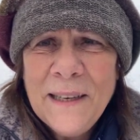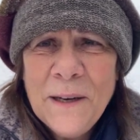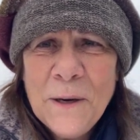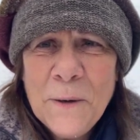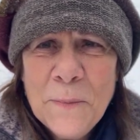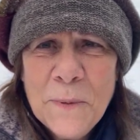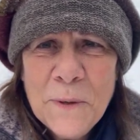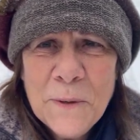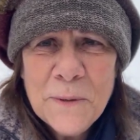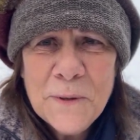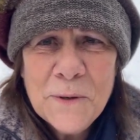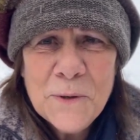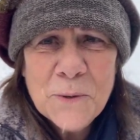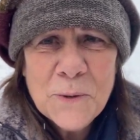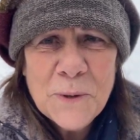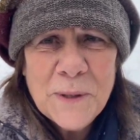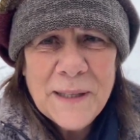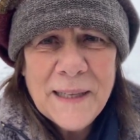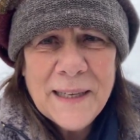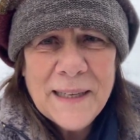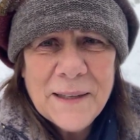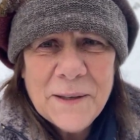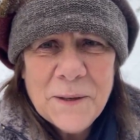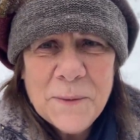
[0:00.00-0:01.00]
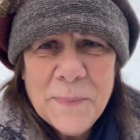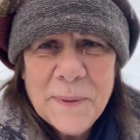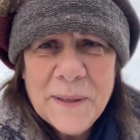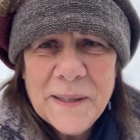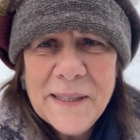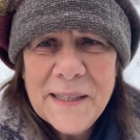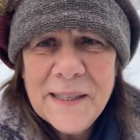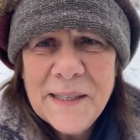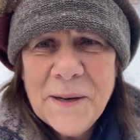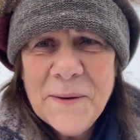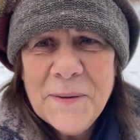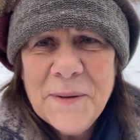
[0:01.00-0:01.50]
hope you enjoyed that little bit of
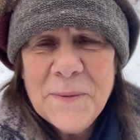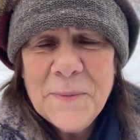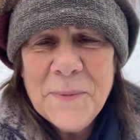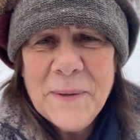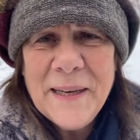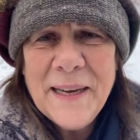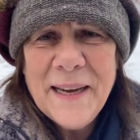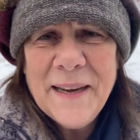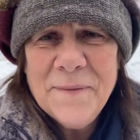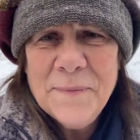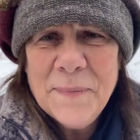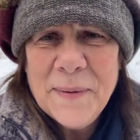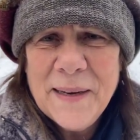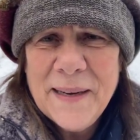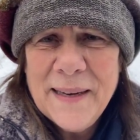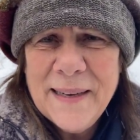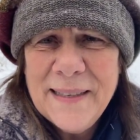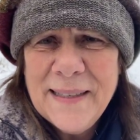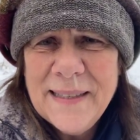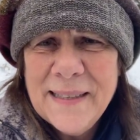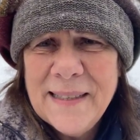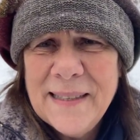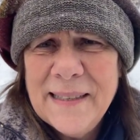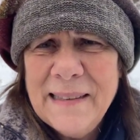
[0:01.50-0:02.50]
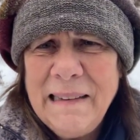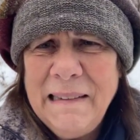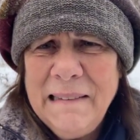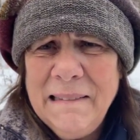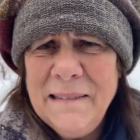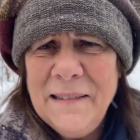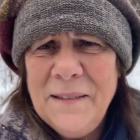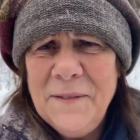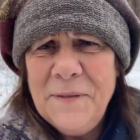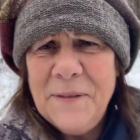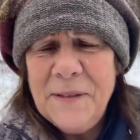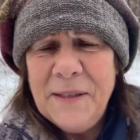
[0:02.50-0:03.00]
snow that we have behind us. I
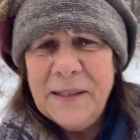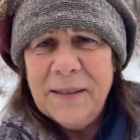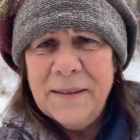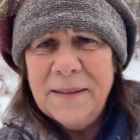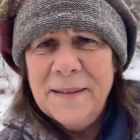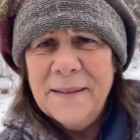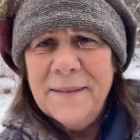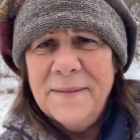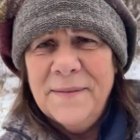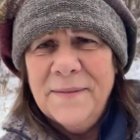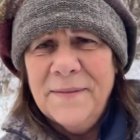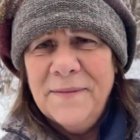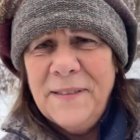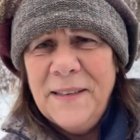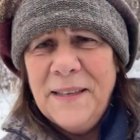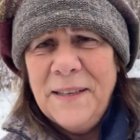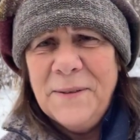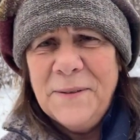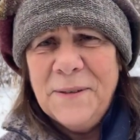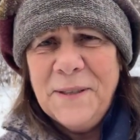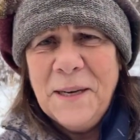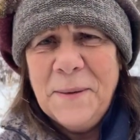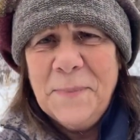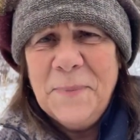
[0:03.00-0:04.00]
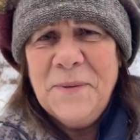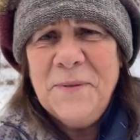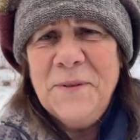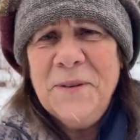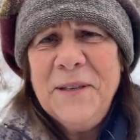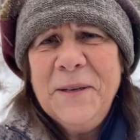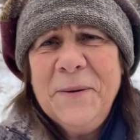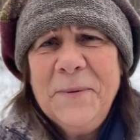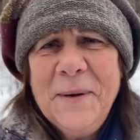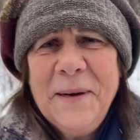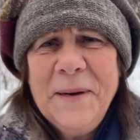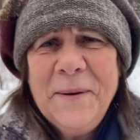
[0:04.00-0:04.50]
don't know if it's videotaping
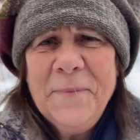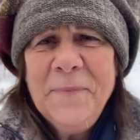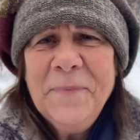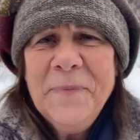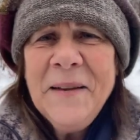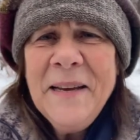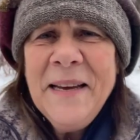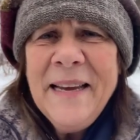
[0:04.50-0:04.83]
really well.